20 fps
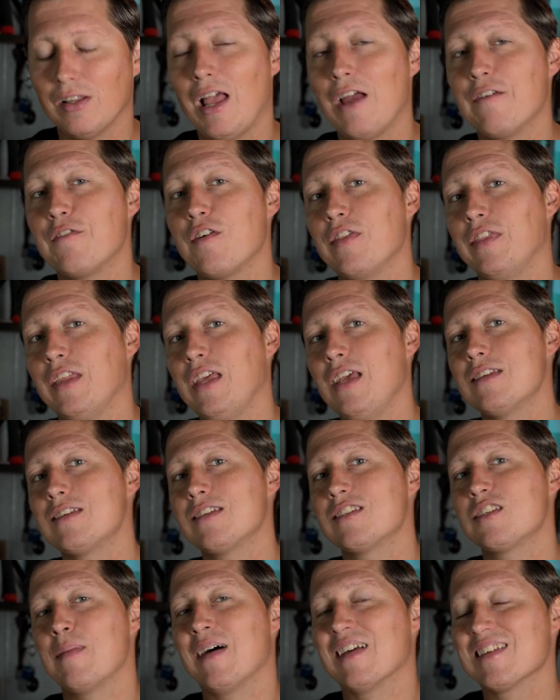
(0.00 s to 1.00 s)
life on these
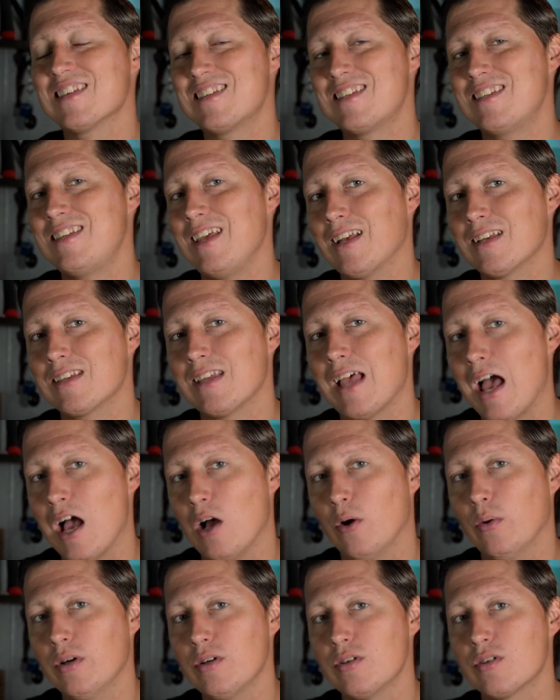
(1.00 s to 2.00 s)
is about 6
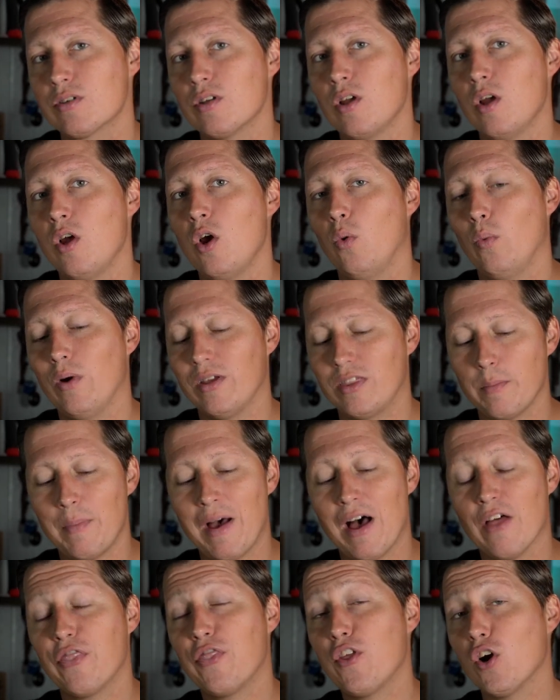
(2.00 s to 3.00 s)
hours with
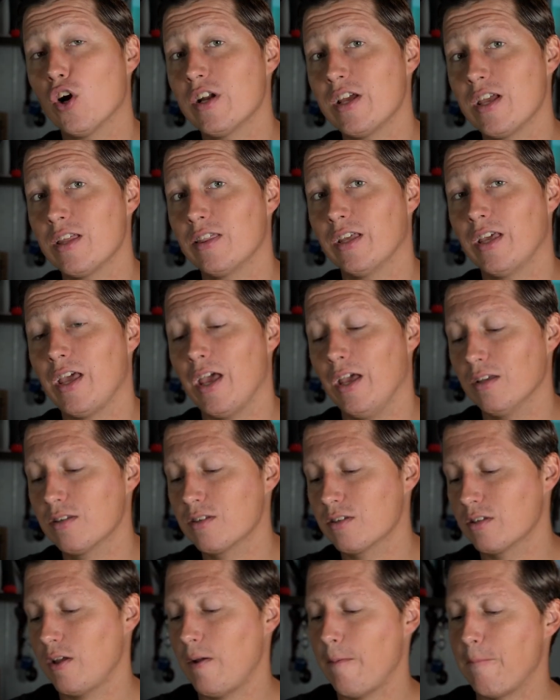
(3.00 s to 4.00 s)
about 30 in the
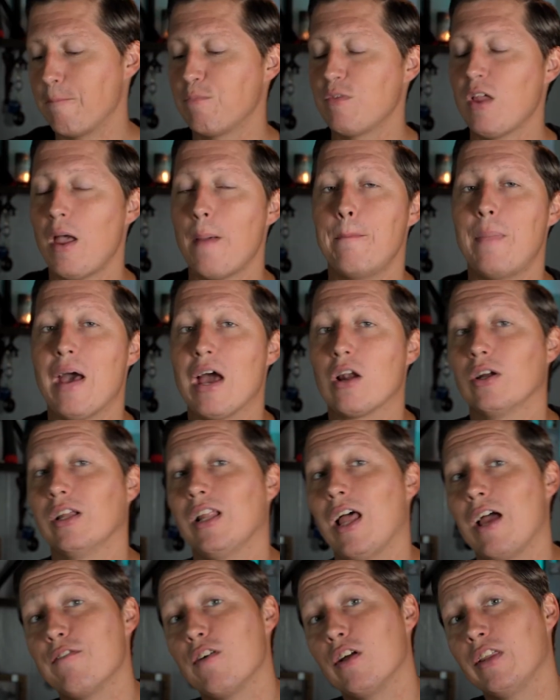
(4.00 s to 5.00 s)
case. Battery
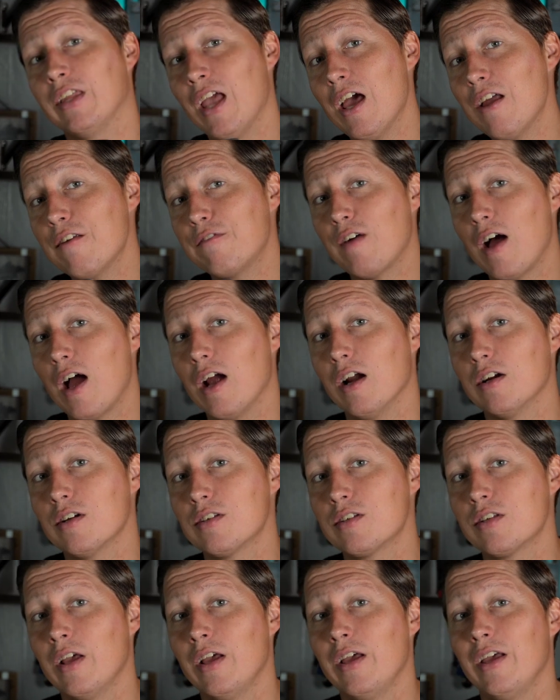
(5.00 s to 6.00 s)
life on the
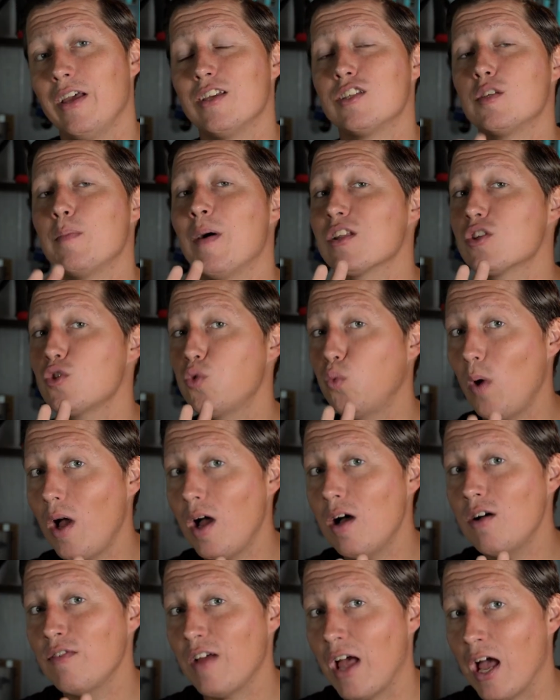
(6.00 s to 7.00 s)
edifiers is about
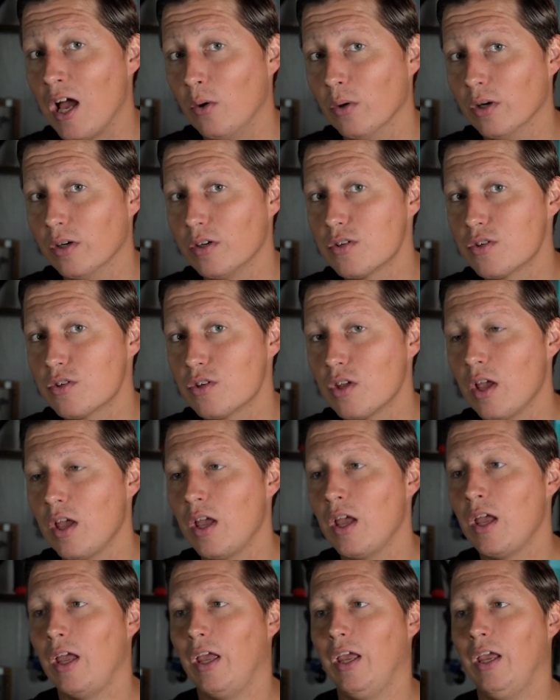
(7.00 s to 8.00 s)
12 hours,
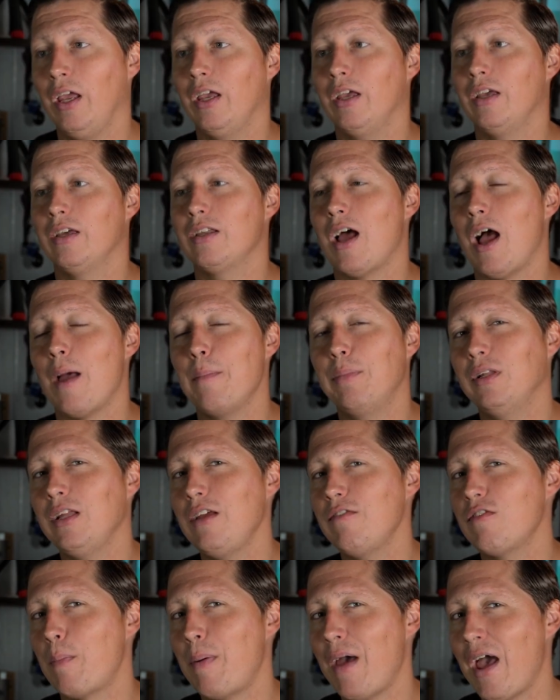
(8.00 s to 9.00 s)
and I
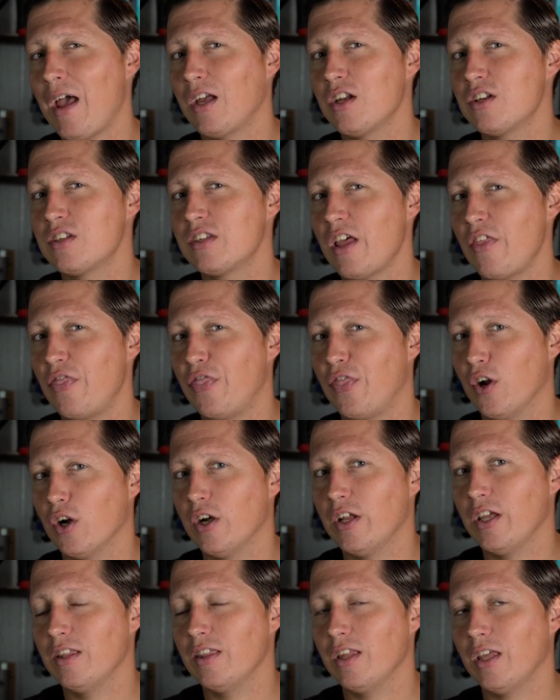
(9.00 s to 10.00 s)
believe the package said
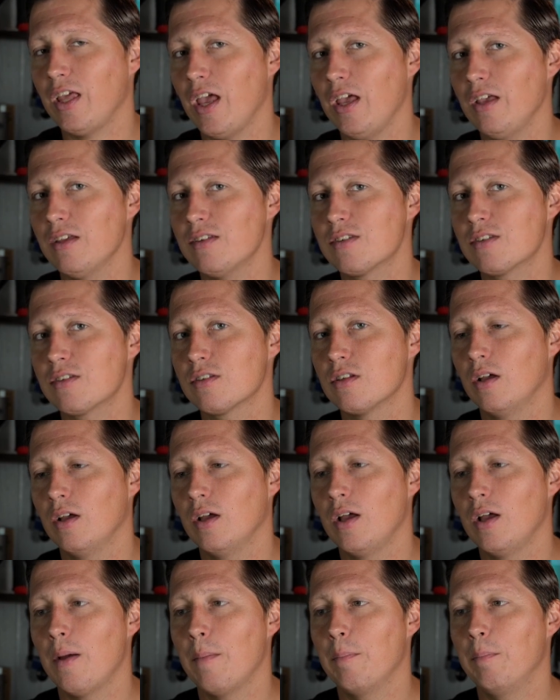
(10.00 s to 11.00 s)
30 in the case,
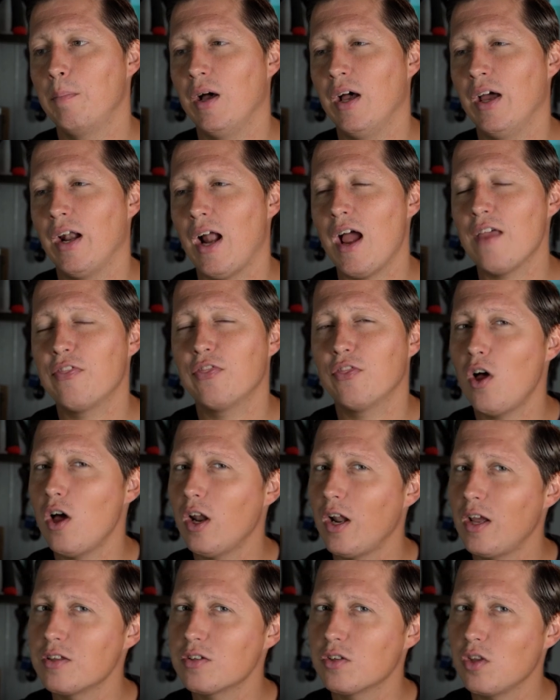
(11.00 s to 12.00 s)
but I thought
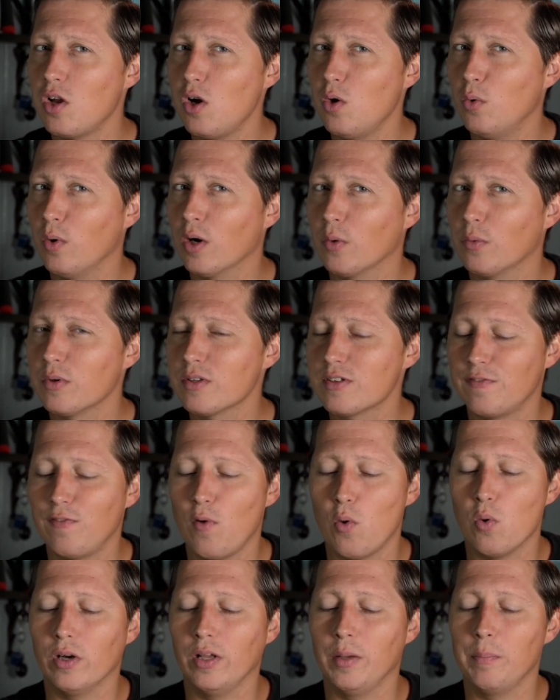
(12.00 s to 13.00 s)
I saw where it was
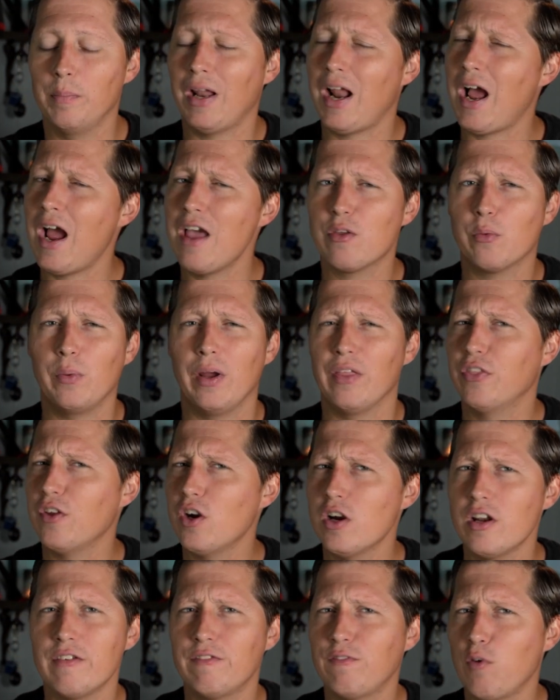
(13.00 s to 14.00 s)
40. But either way,
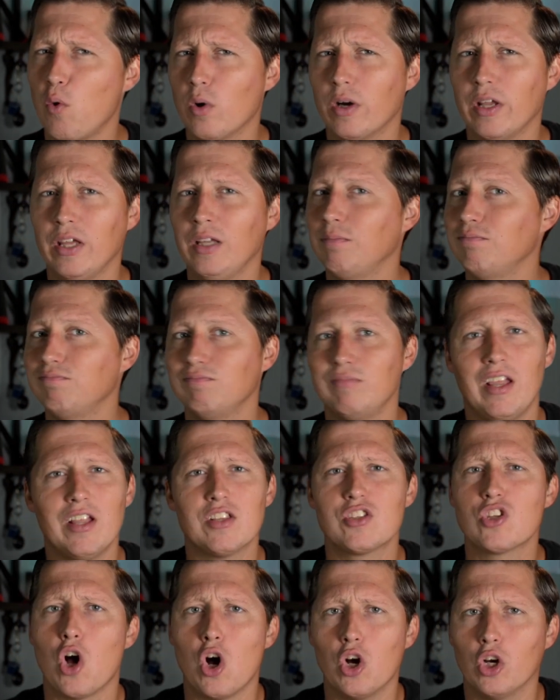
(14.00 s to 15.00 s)
30, 40,
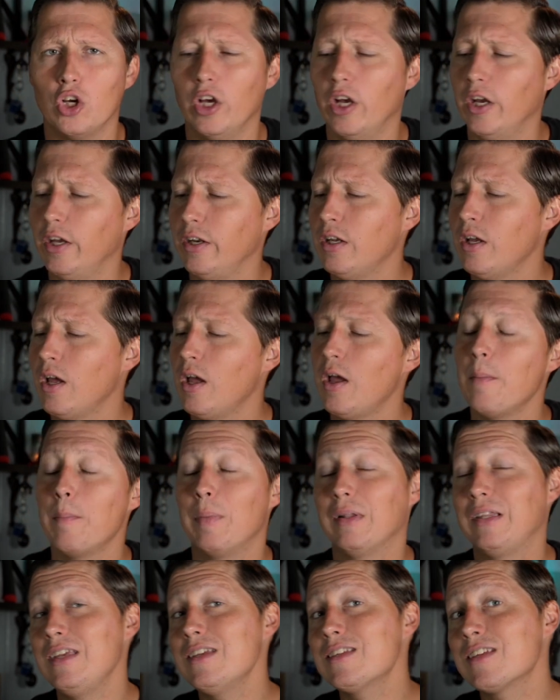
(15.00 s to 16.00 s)
it's all good.
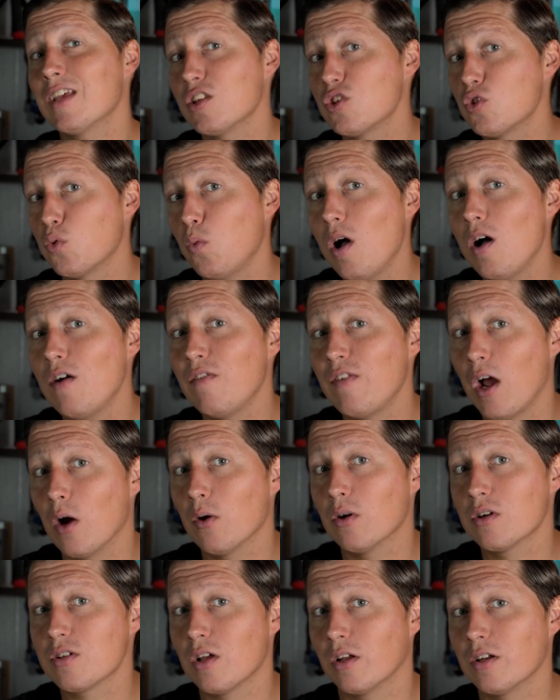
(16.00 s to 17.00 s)
But these get 12
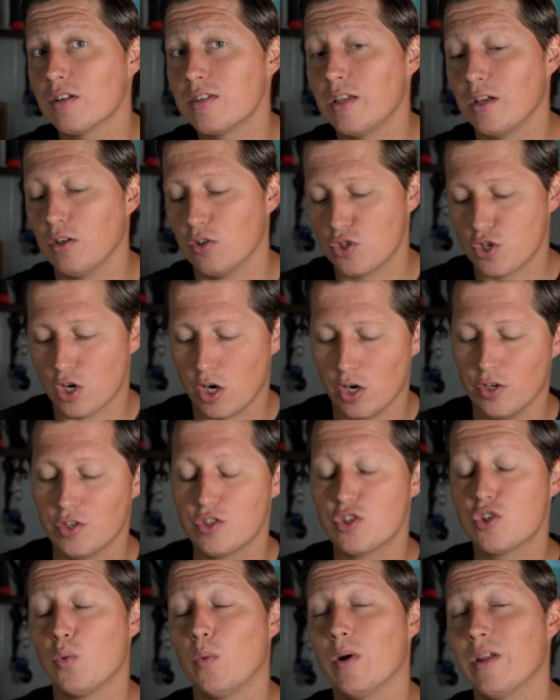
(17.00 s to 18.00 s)
hours on a single
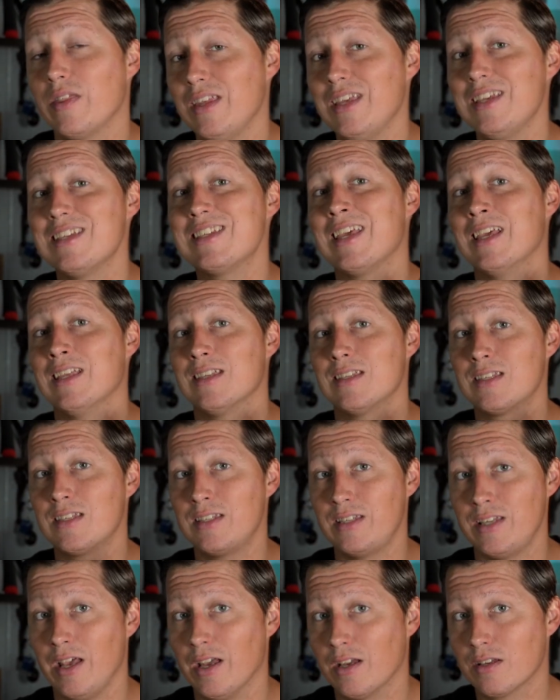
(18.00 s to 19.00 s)
charge, to where these get
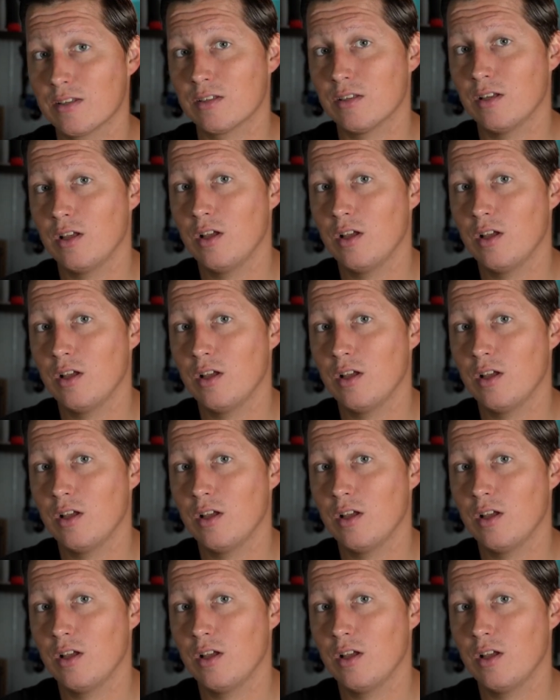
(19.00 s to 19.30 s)
6.